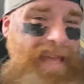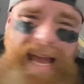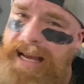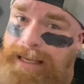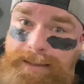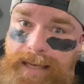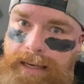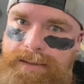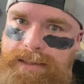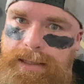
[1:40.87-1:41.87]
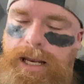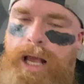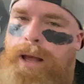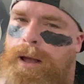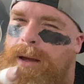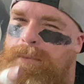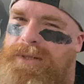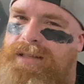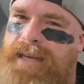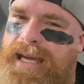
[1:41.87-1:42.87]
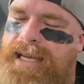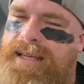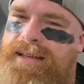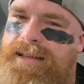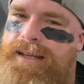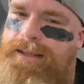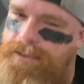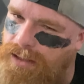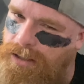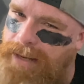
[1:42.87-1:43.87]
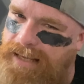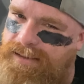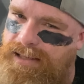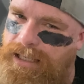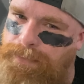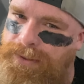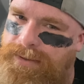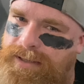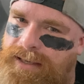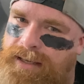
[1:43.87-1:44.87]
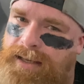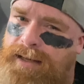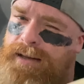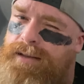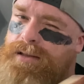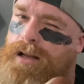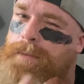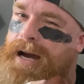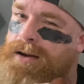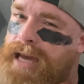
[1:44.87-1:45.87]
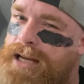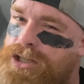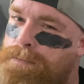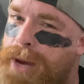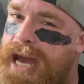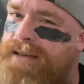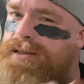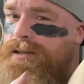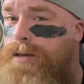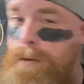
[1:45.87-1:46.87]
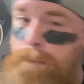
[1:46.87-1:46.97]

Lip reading: I can taste it. But today, it's all about sleepers. It's all about catching passes,